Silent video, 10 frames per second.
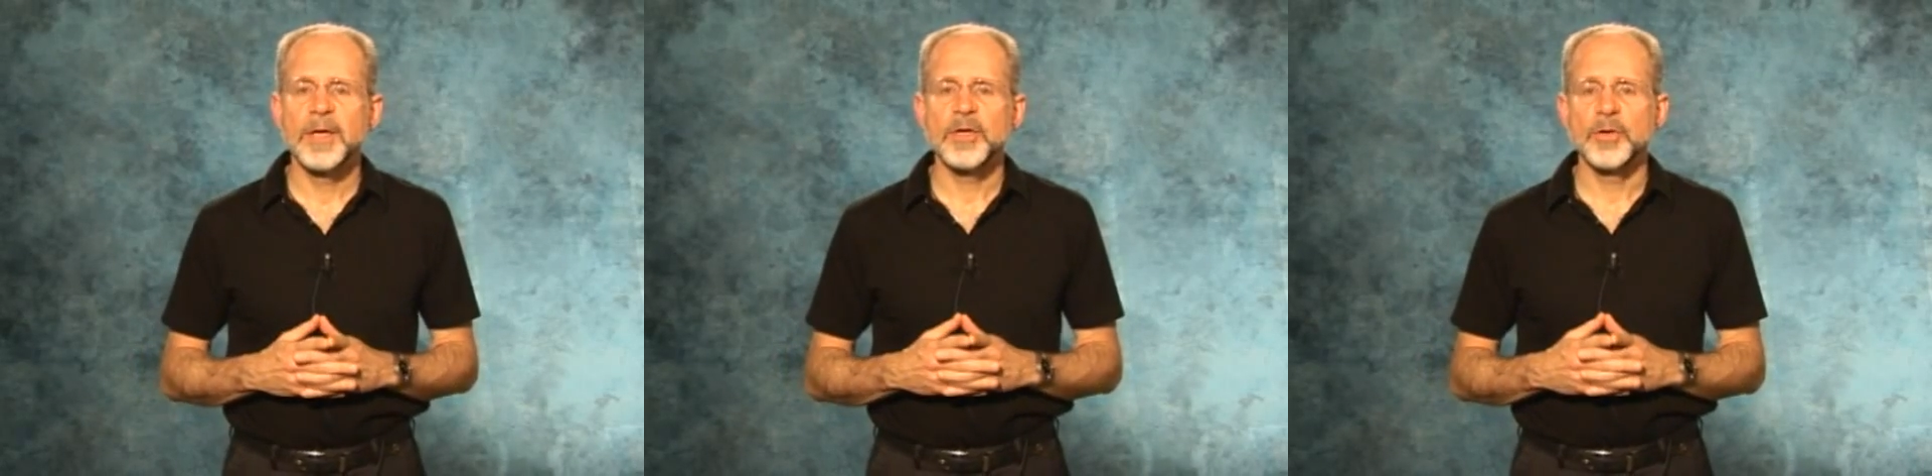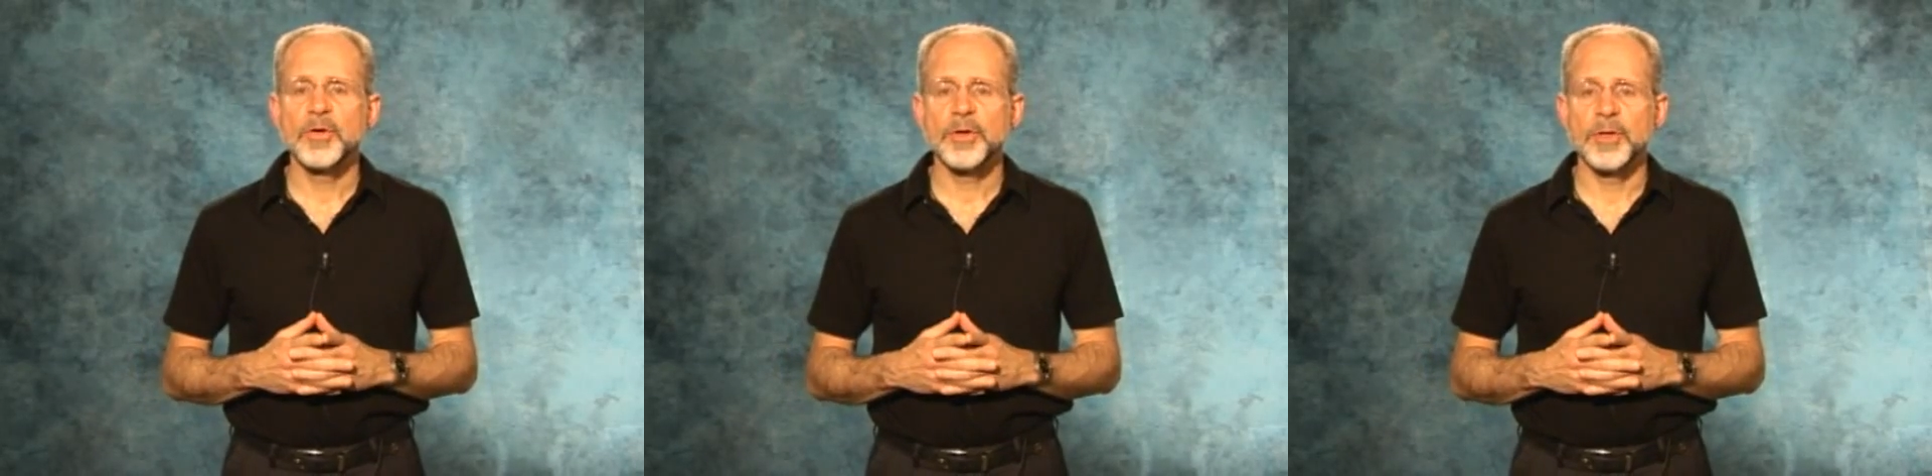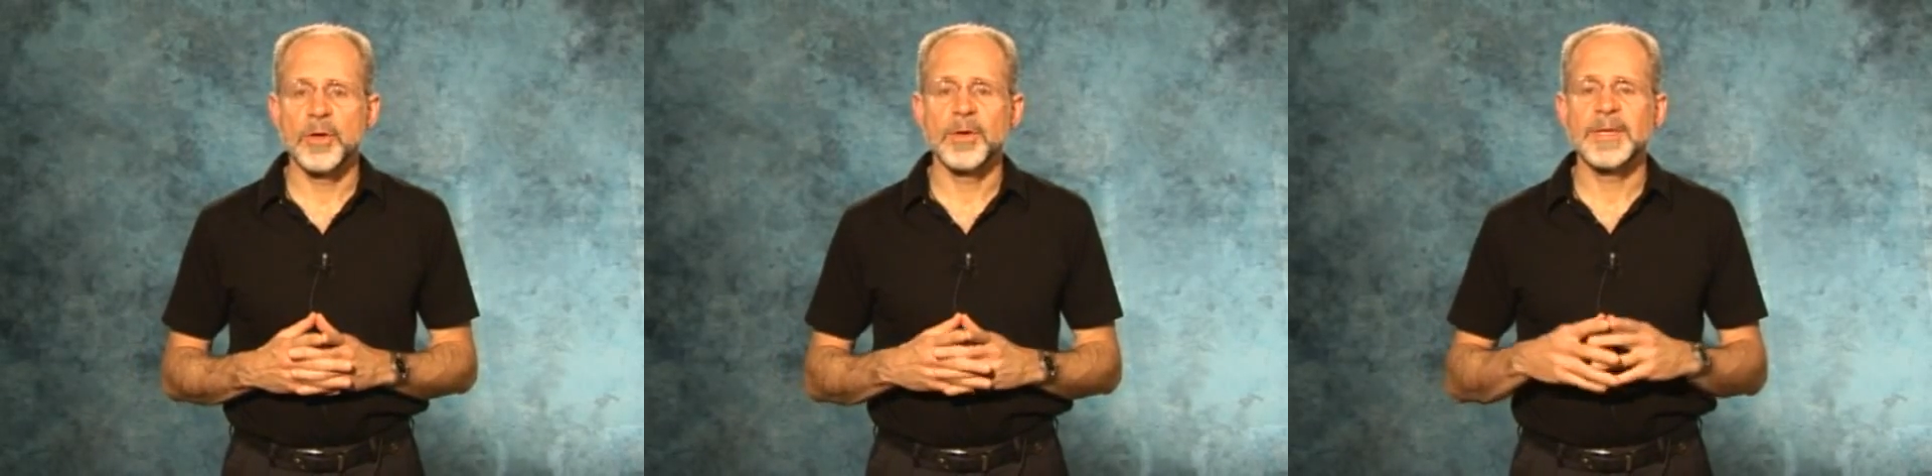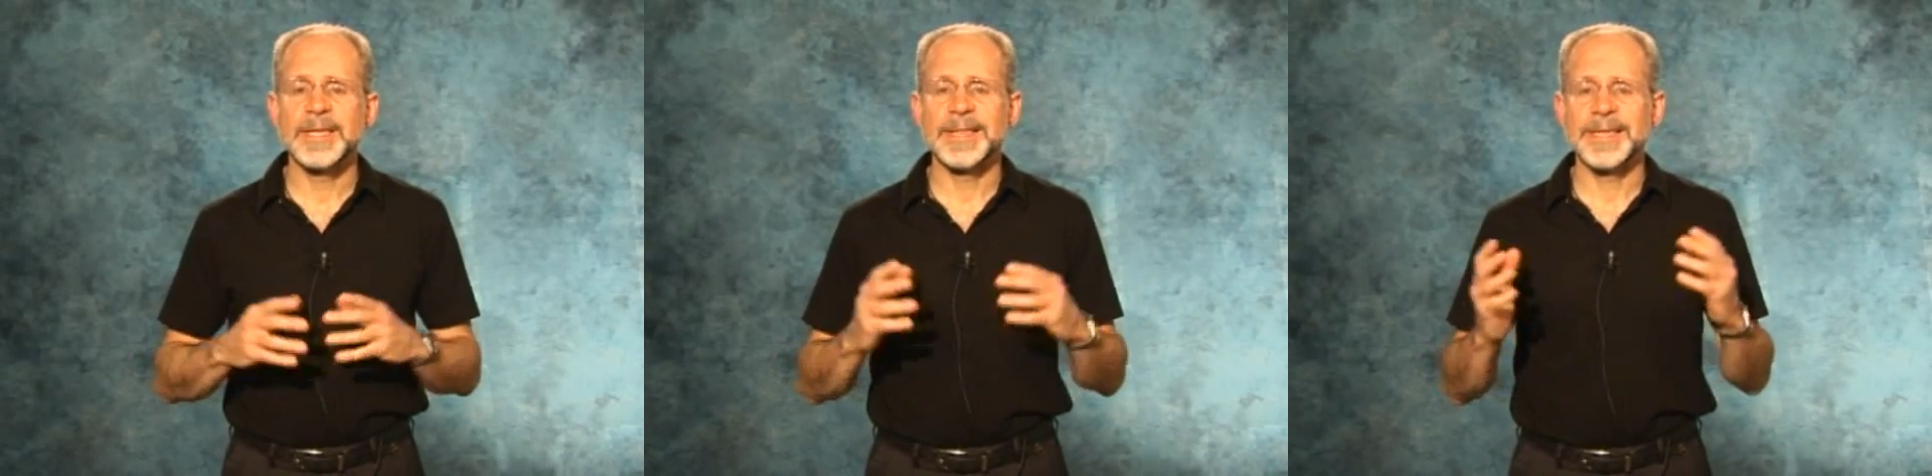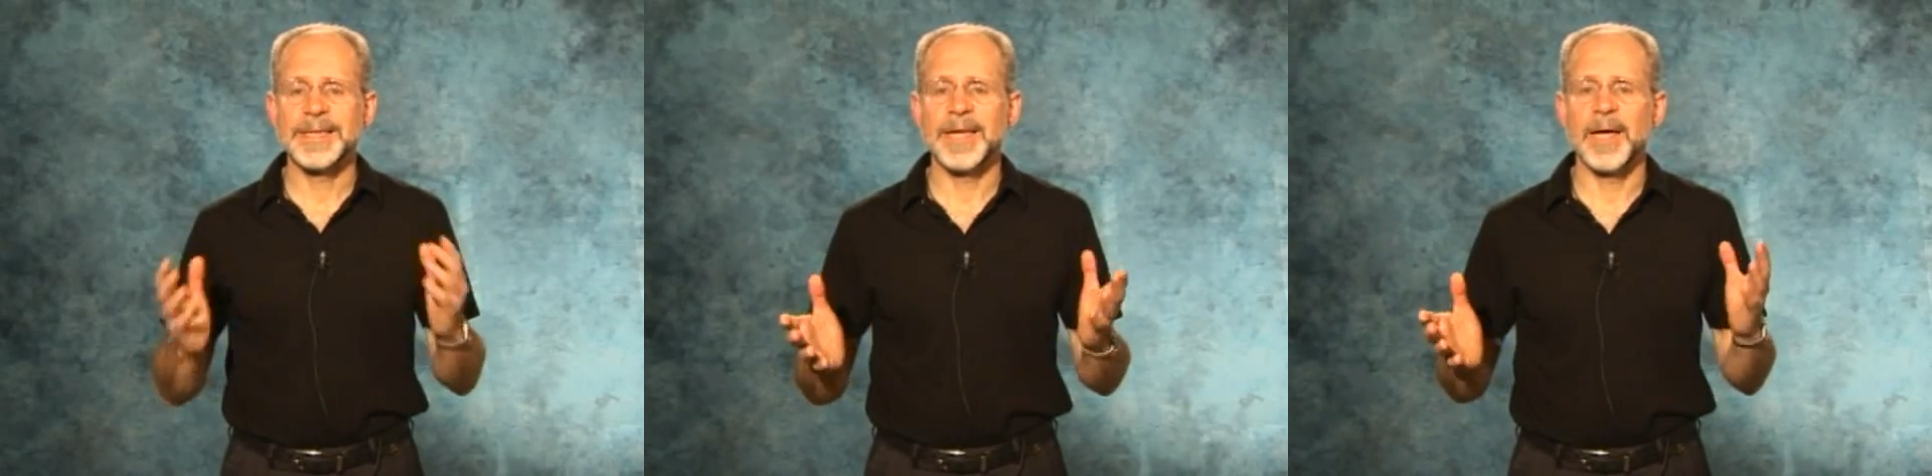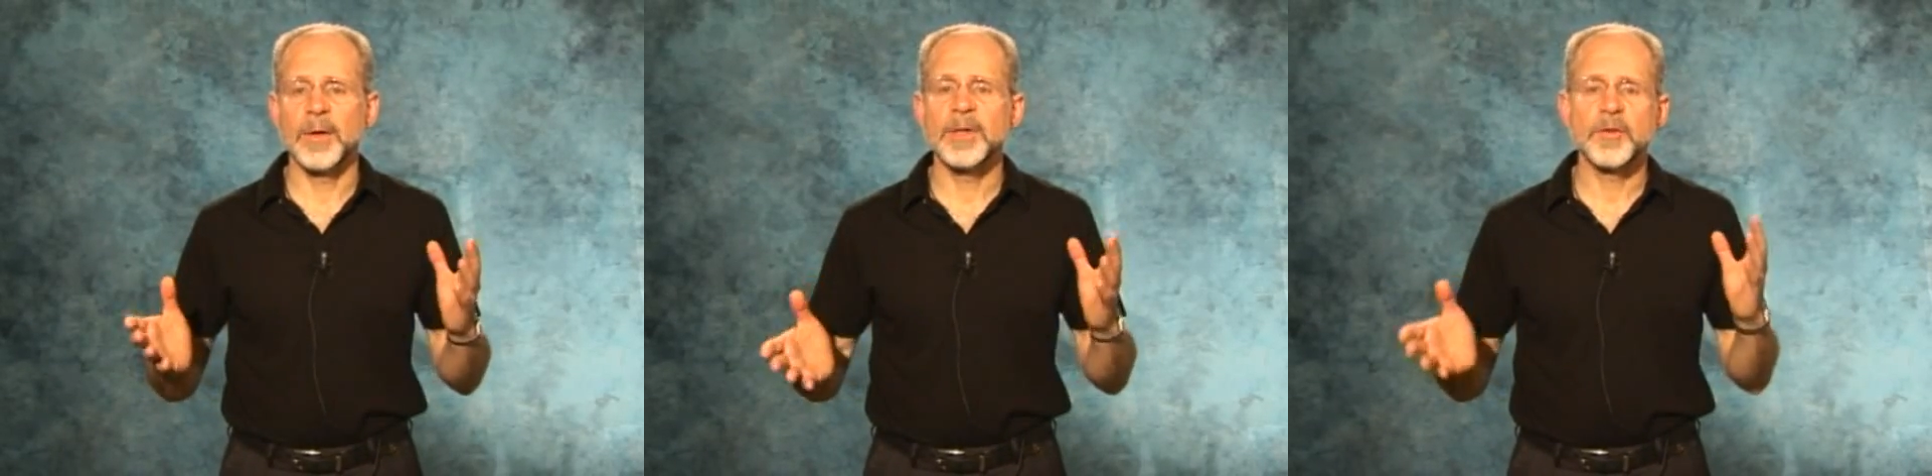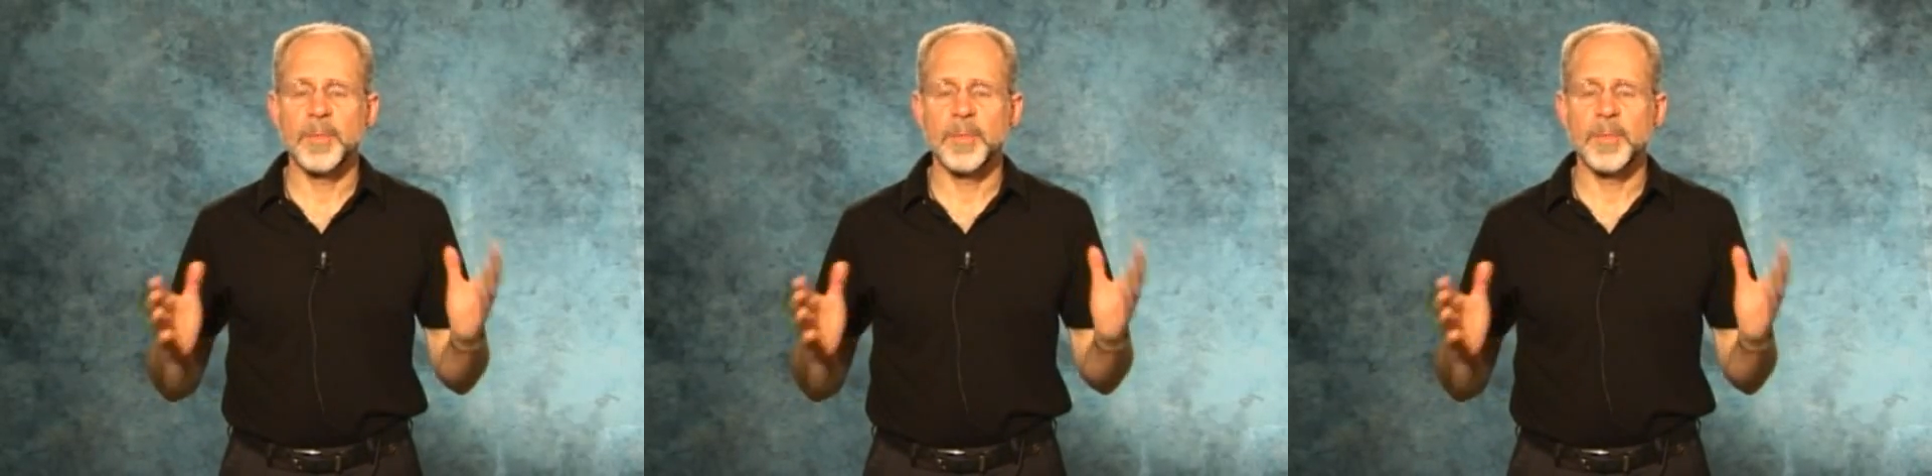you should notice that the sound is